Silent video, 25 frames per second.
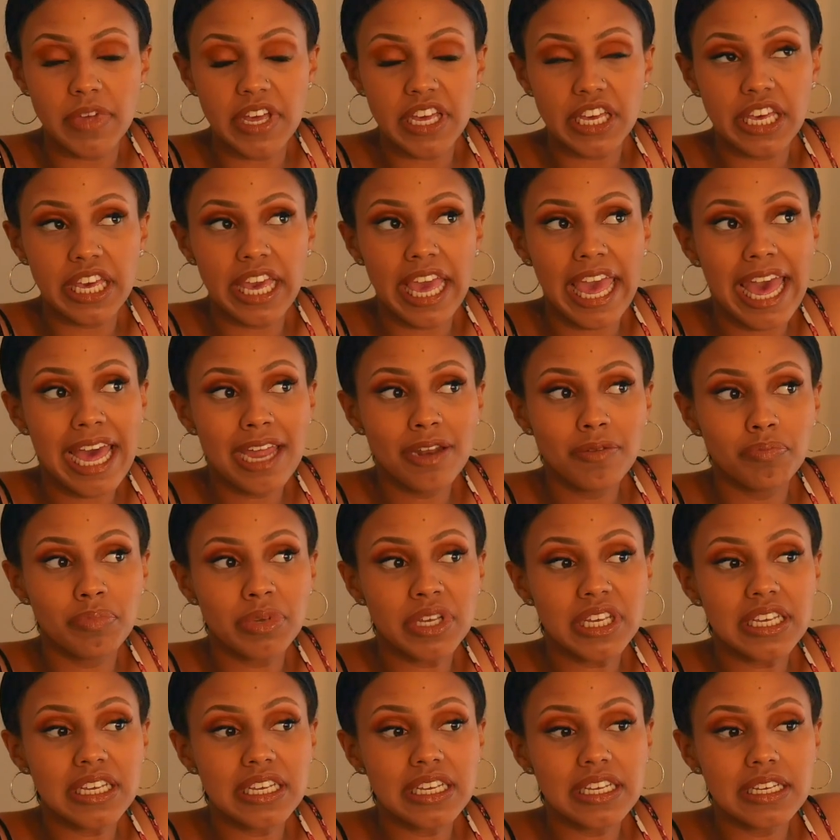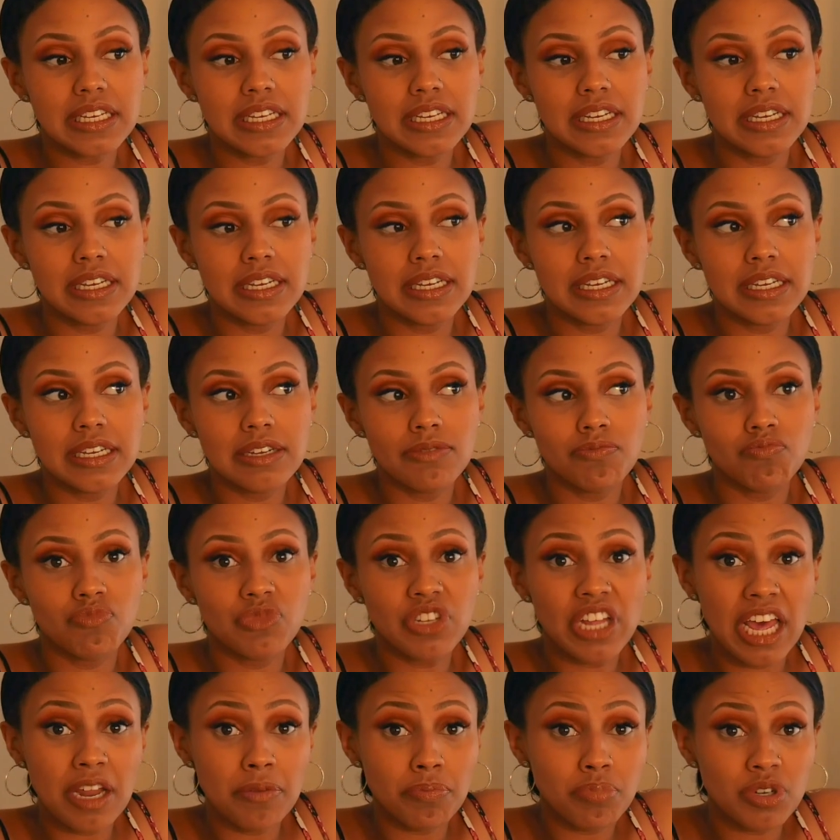It can be
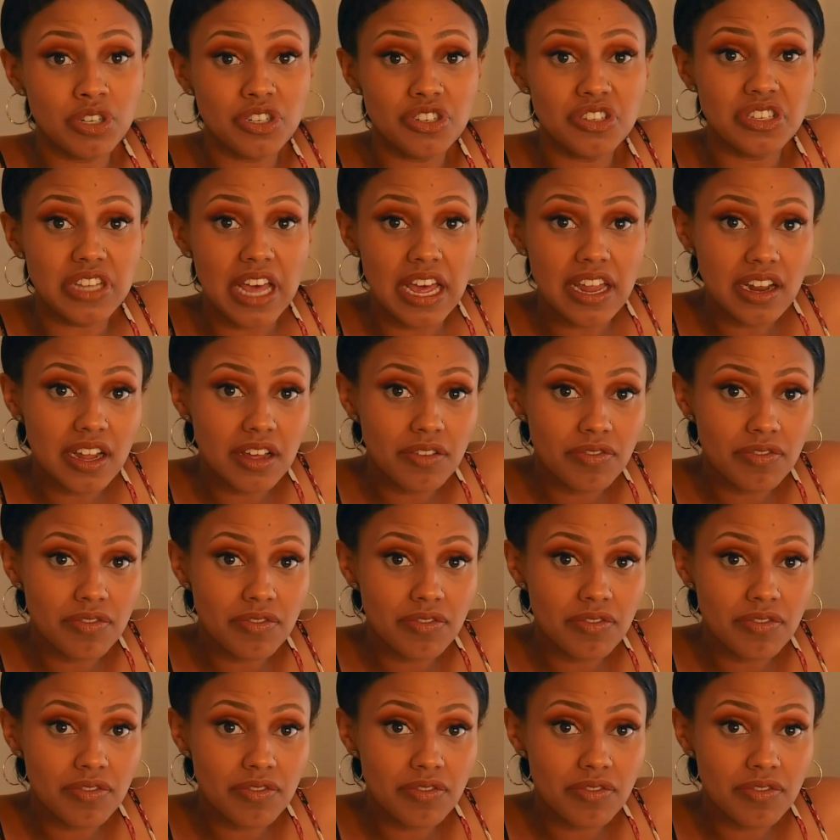10%